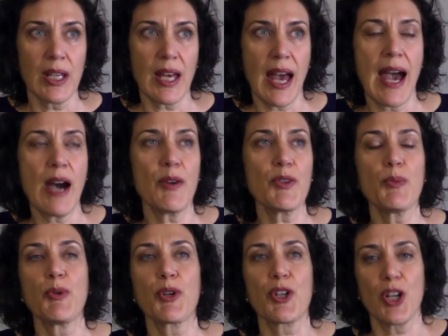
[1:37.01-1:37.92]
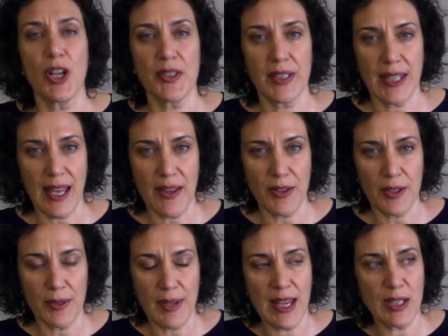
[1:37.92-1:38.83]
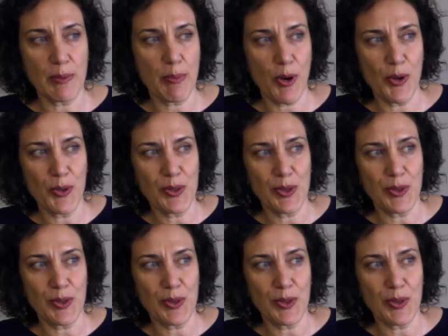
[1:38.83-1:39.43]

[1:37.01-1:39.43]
how you put it all together, as opposed